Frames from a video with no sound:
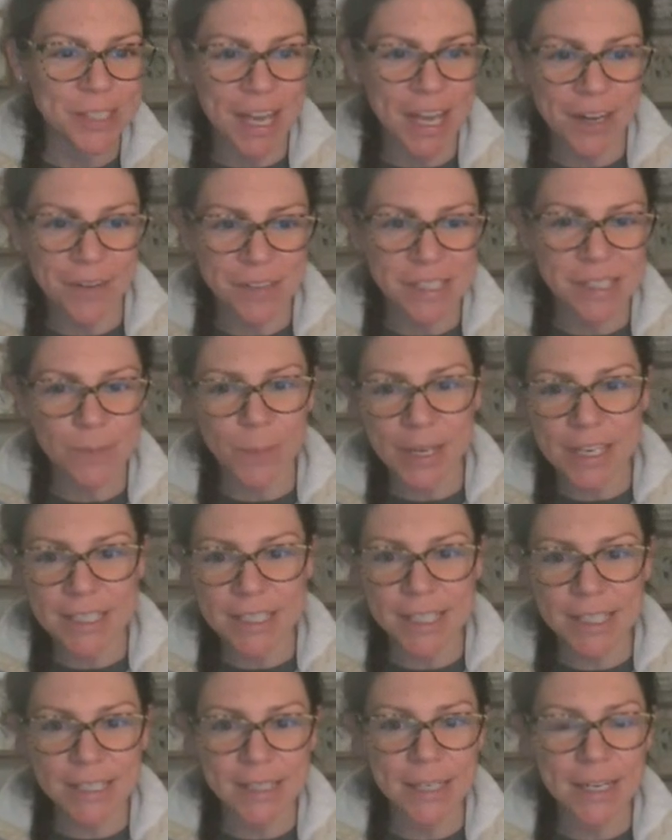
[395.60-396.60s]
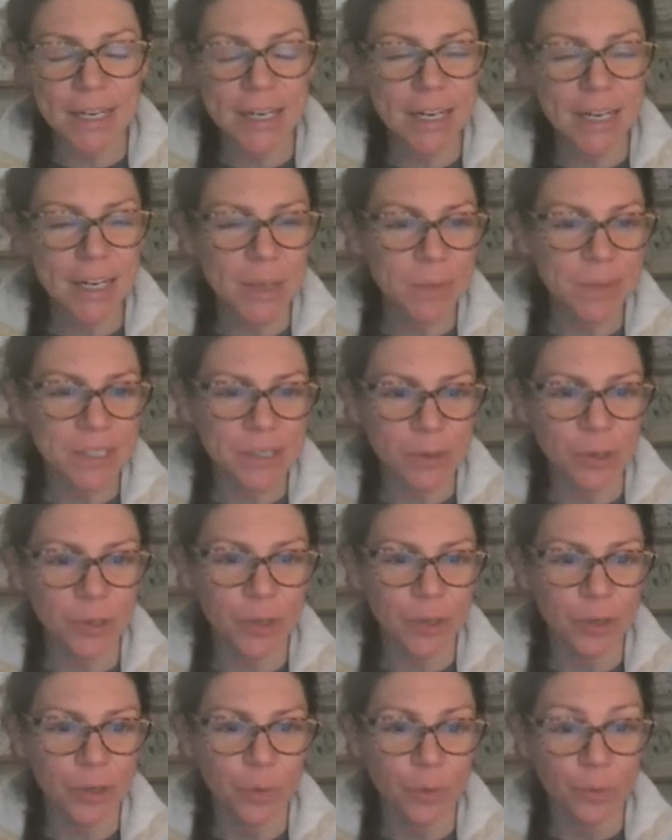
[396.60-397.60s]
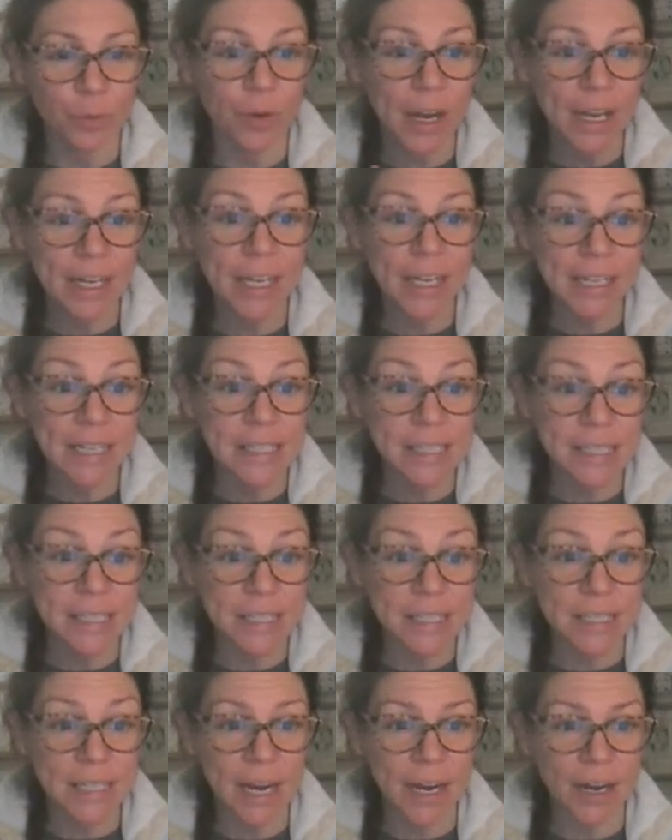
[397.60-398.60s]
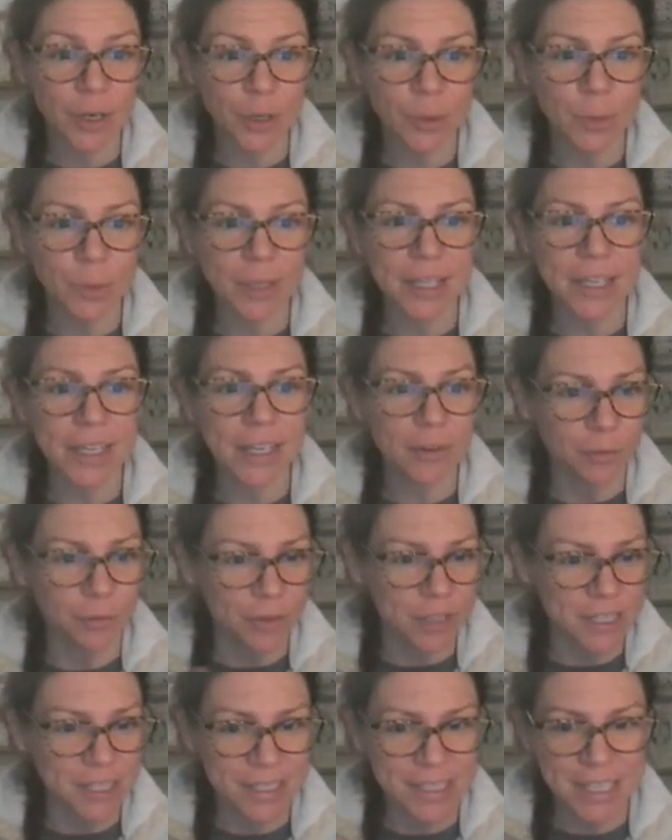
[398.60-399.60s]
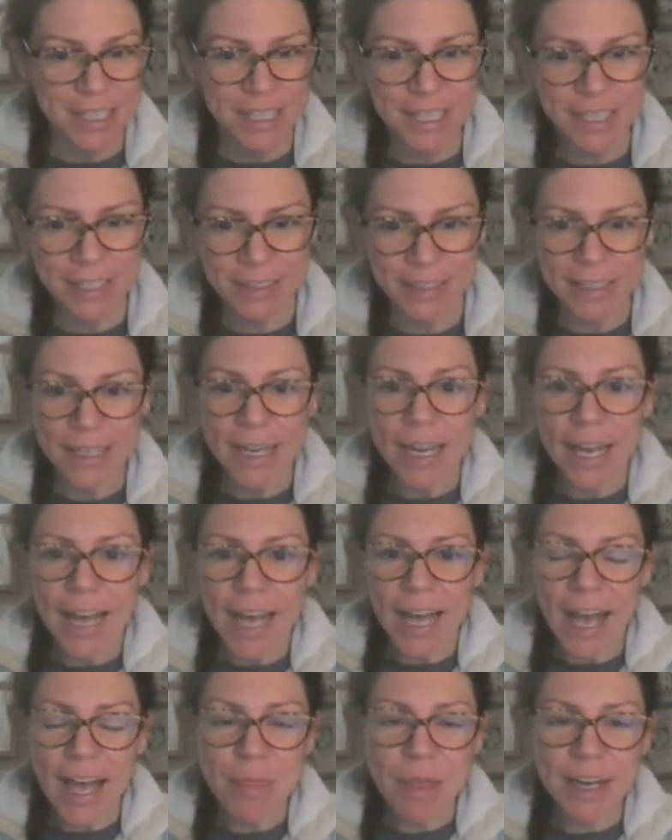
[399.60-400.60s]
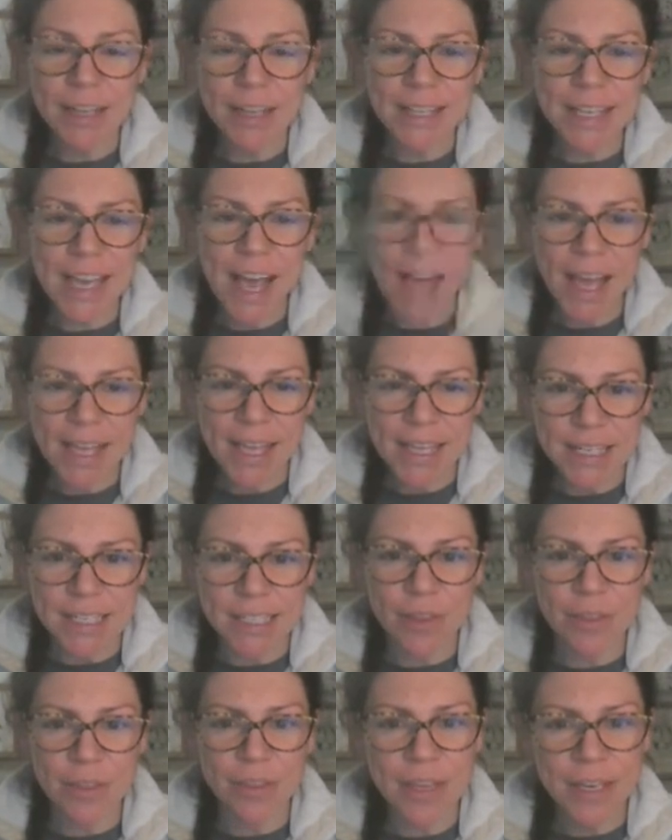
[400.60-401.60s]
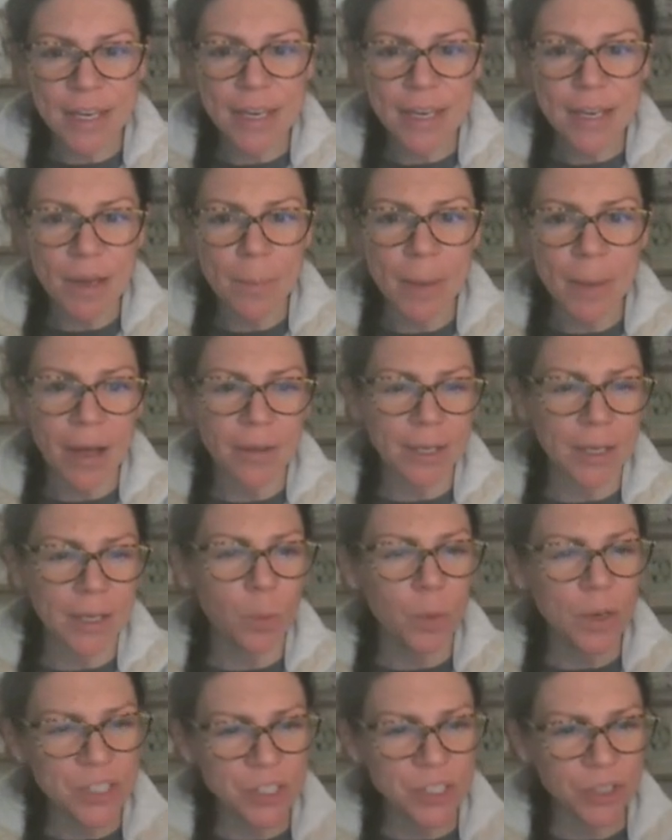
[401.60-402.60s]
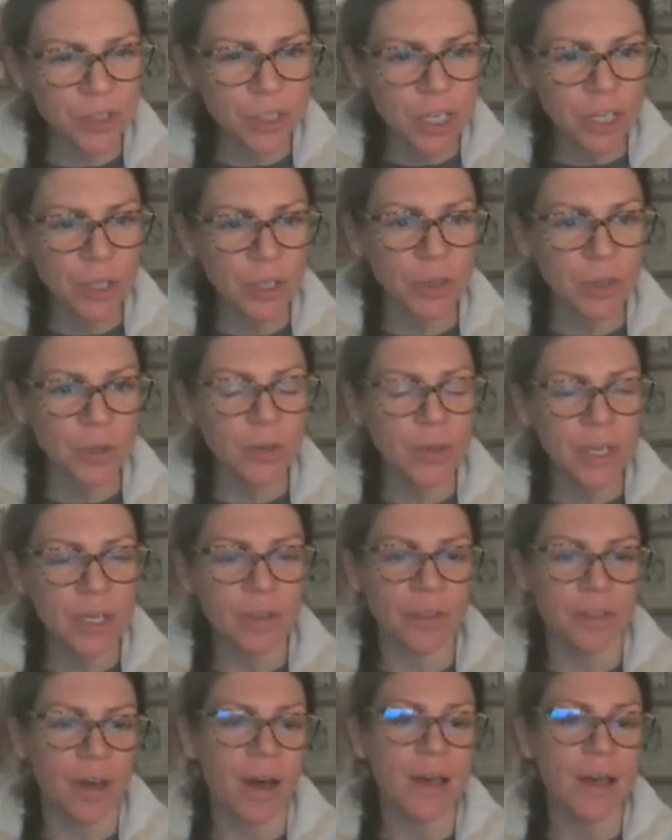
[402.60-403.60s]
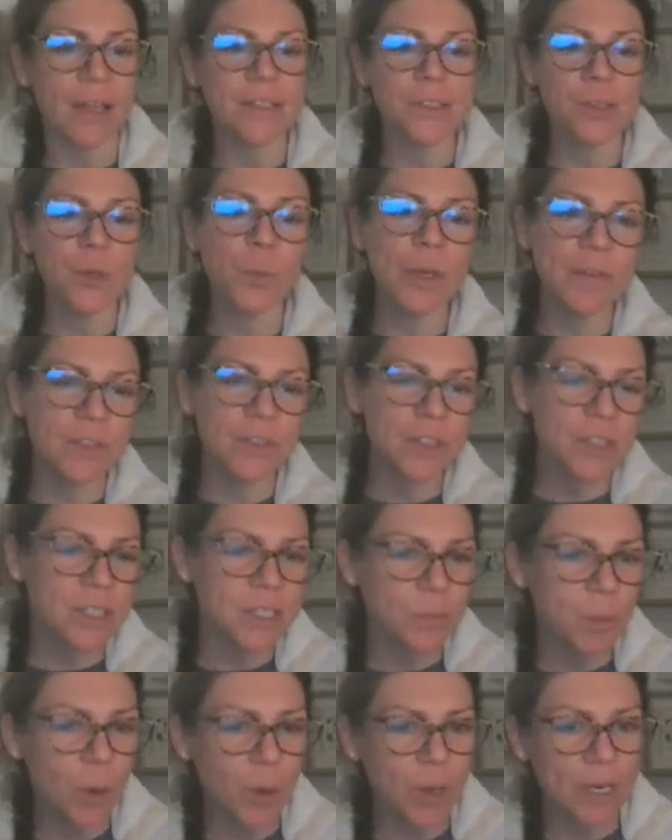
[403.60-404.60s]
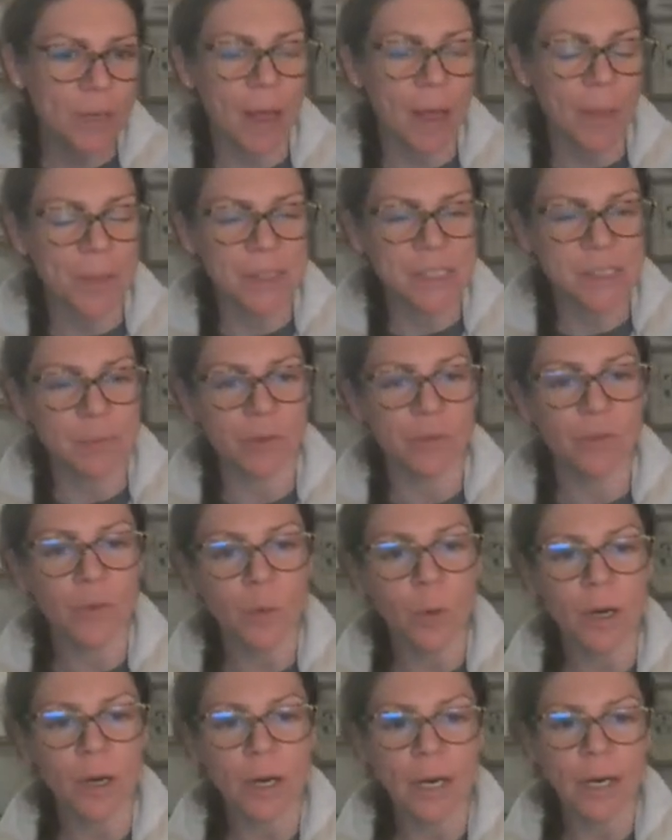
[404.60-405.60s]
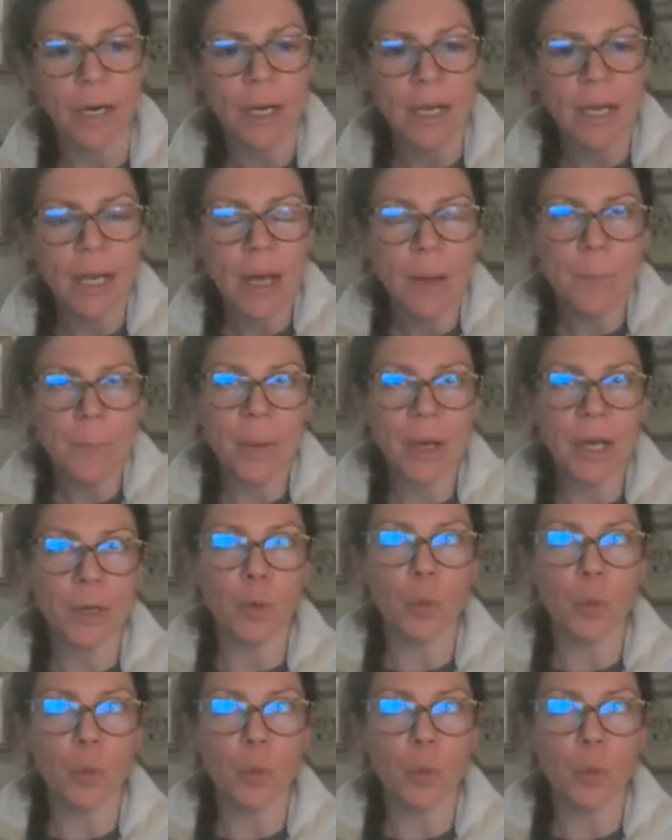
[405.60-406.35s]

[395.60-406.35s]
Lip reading: kind of spicy synonyms so your writing isn't terribly redundant. And then at the end, thinking about, like, what's your concluding thought? So we've spoken about this before, but